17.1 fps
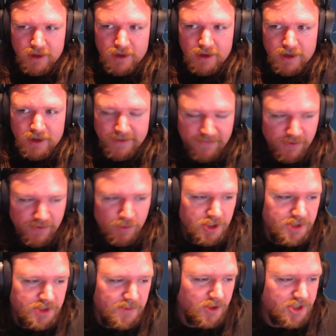If you
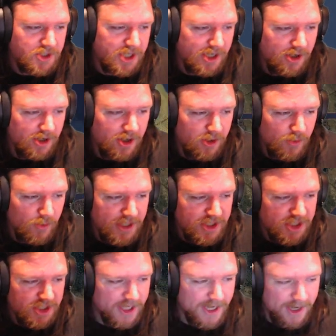want to support the channel in other
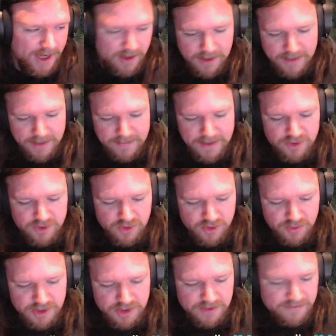ways, check out my
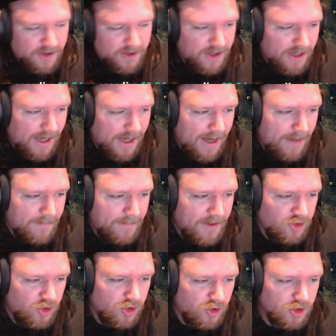Patreon, which you can find at
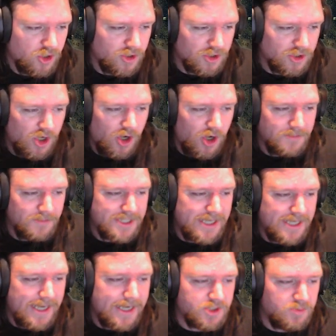patreon.com
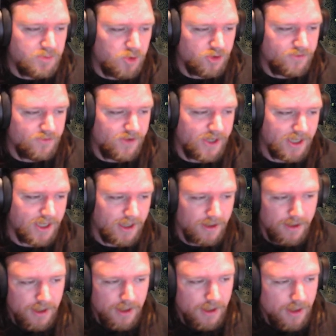slash
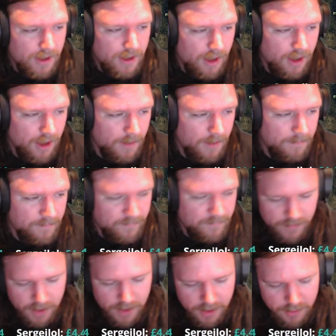Um,
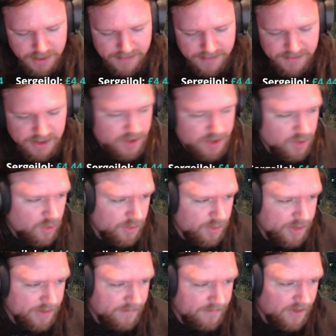I also have a Discord,
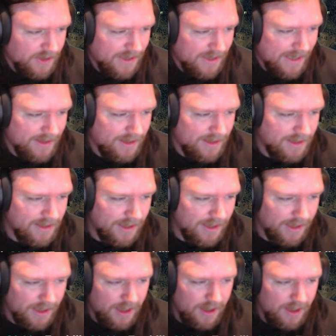which you can find at this
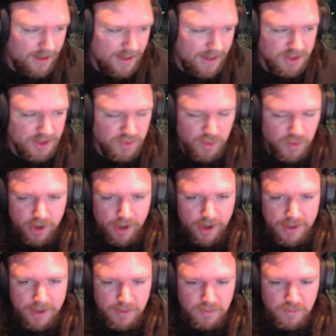link here. That is where
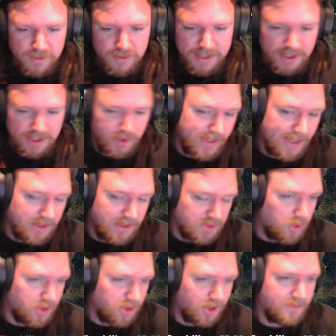I tend to
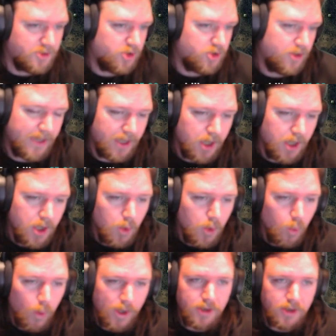announce what I am streaming,
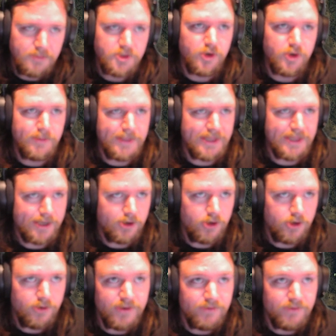when I am streaming, that
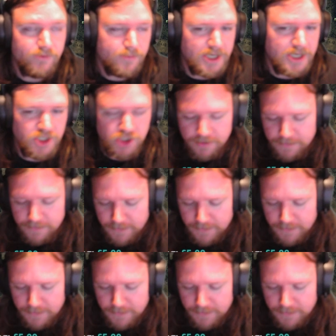kind of information.